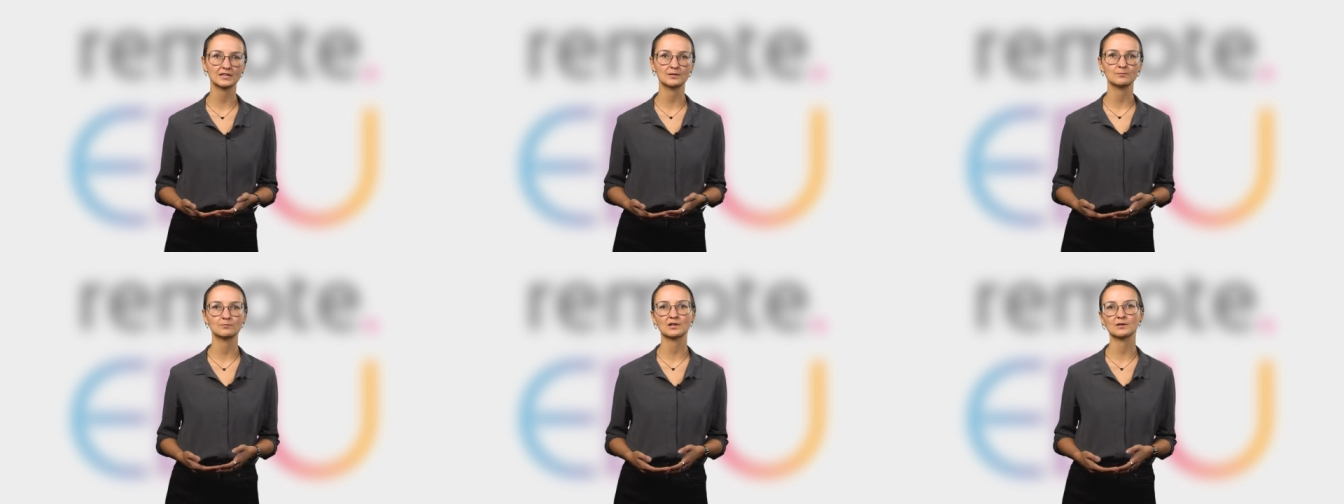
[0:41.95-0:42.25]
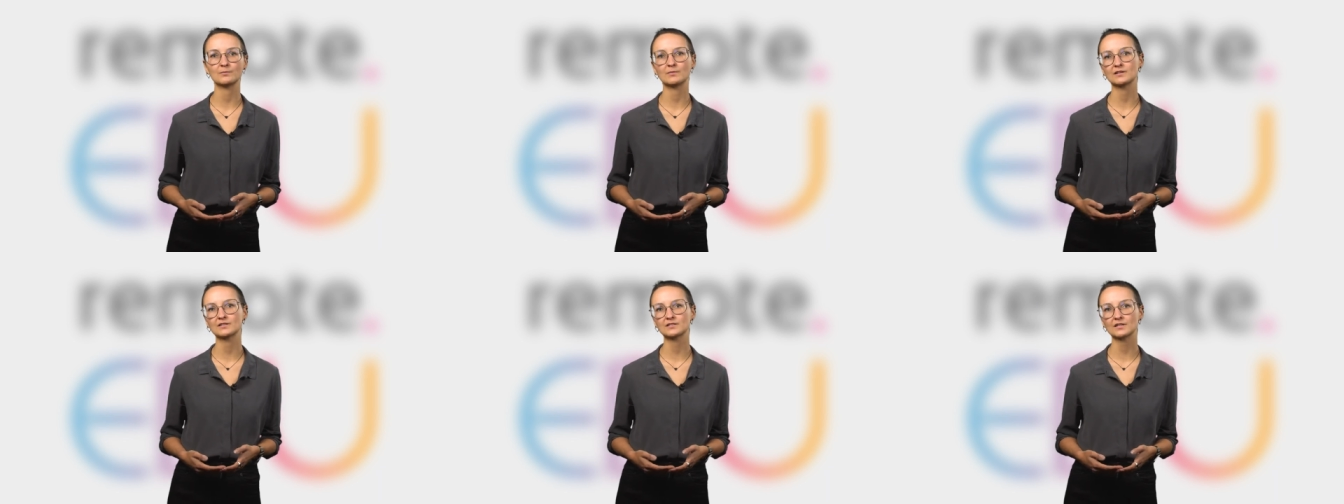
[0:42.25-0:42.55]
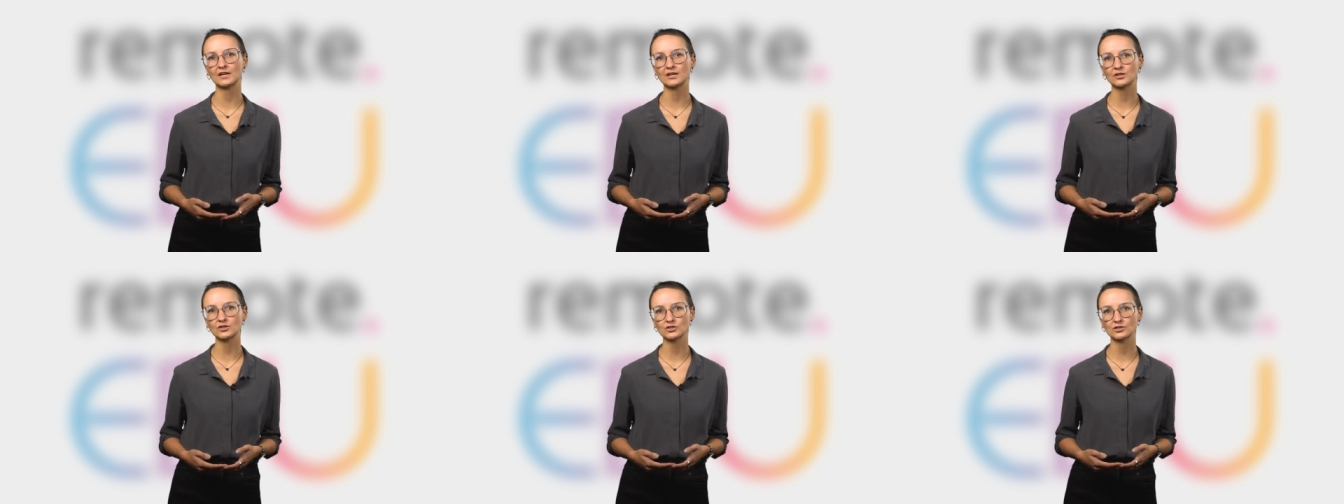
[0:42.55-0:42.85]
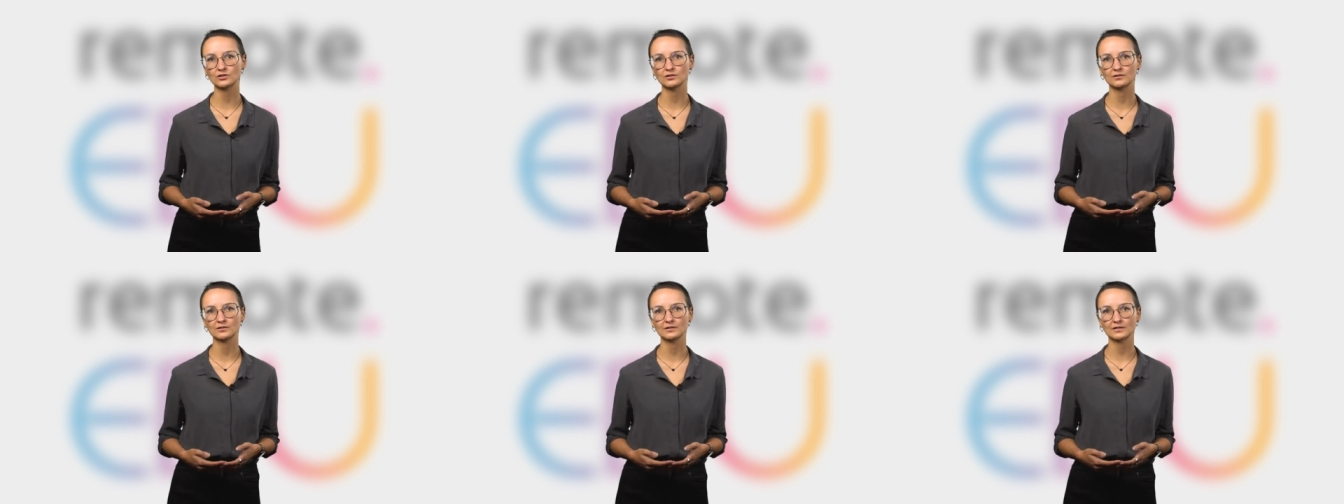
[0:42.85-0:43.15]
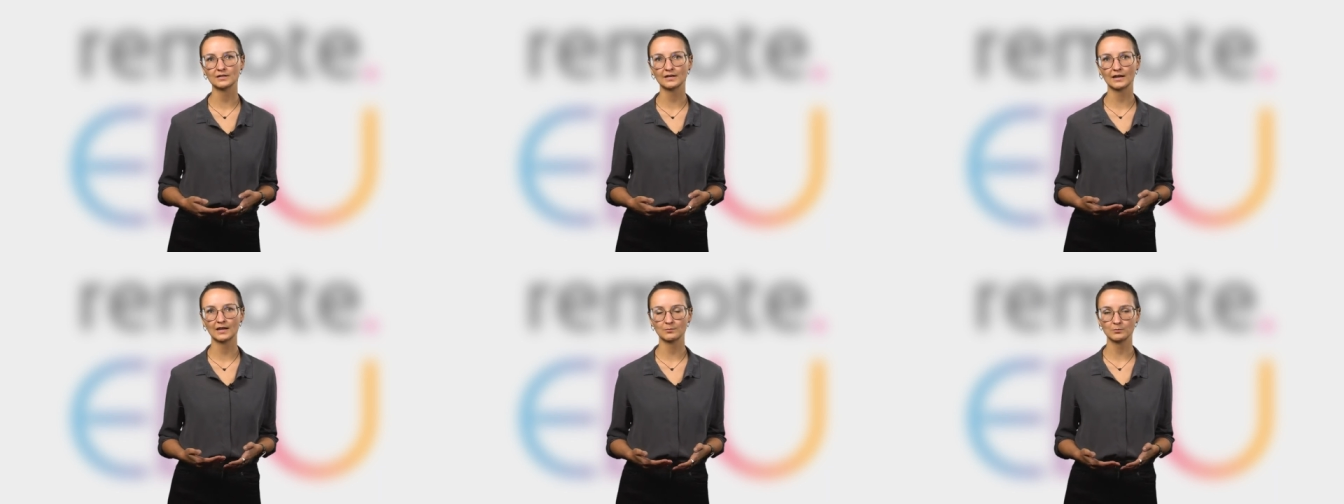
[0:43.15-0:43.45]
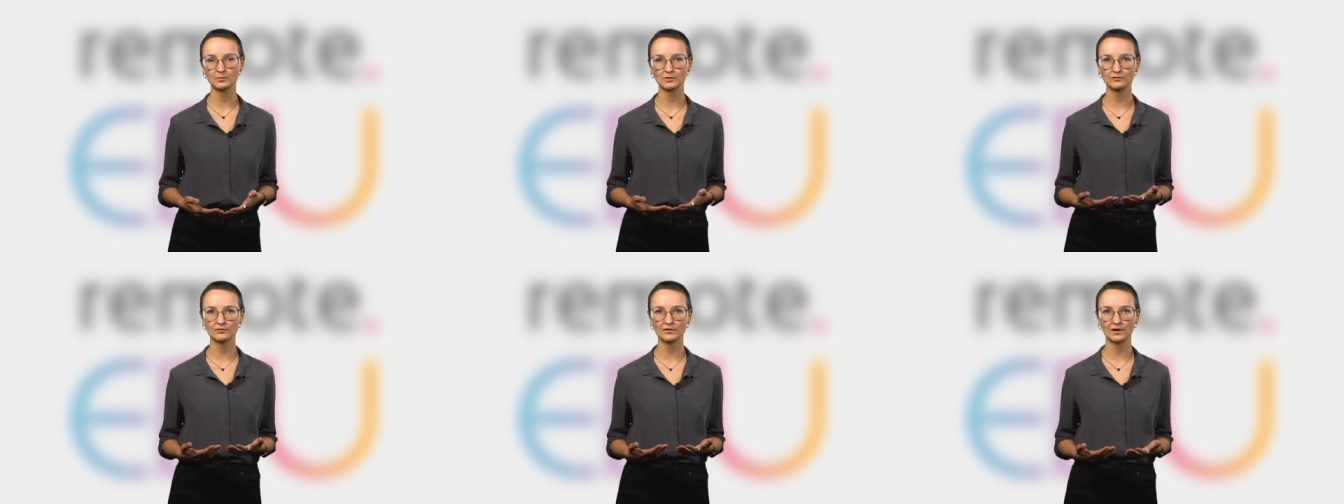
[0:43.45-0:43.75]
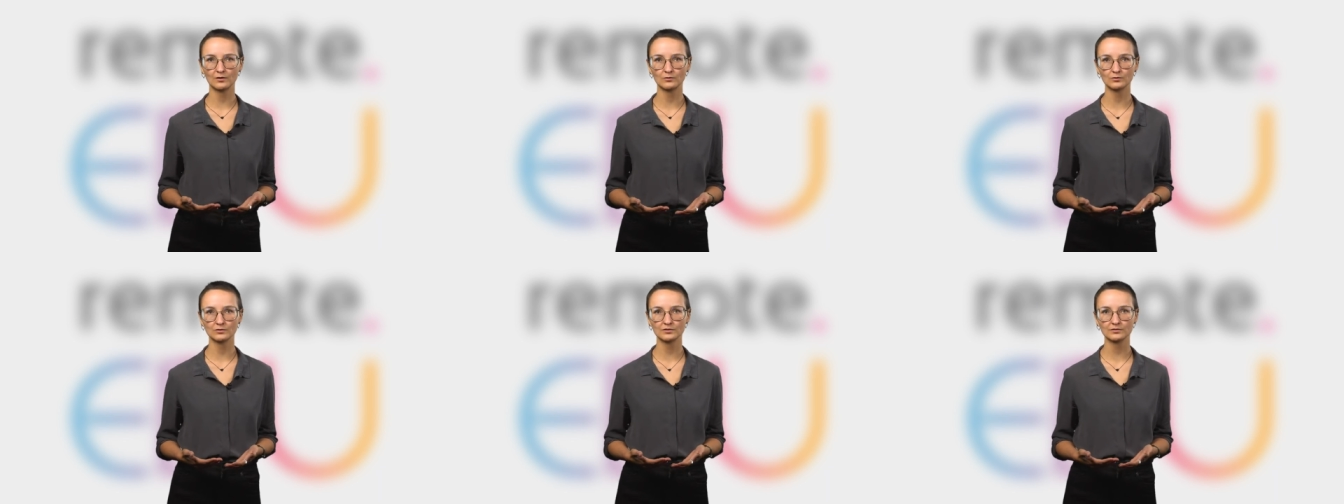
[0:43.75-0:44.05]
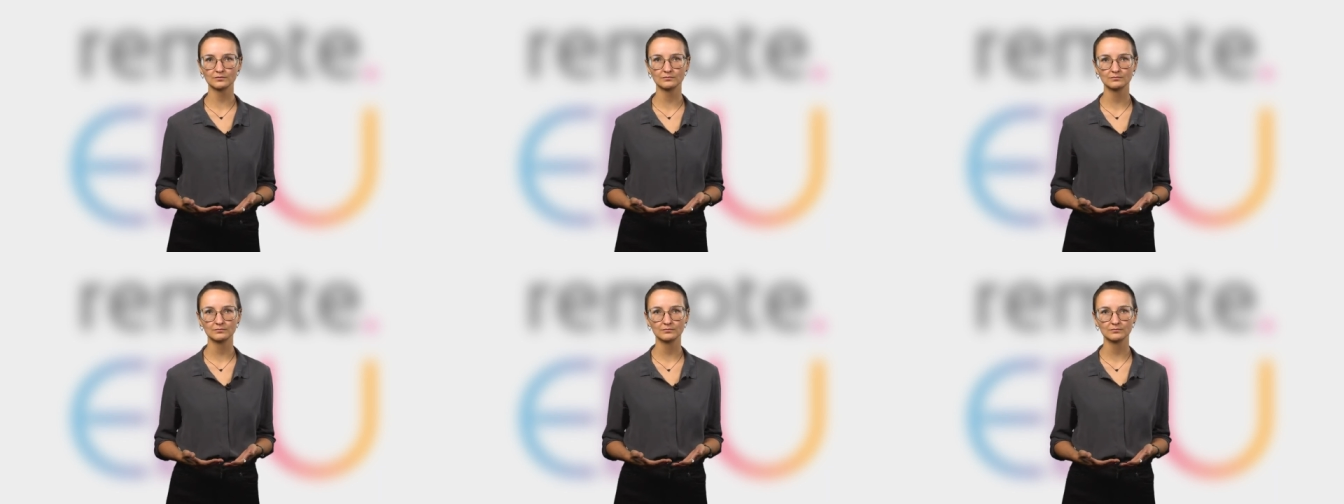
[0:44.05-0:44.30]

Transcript: implementation can be found.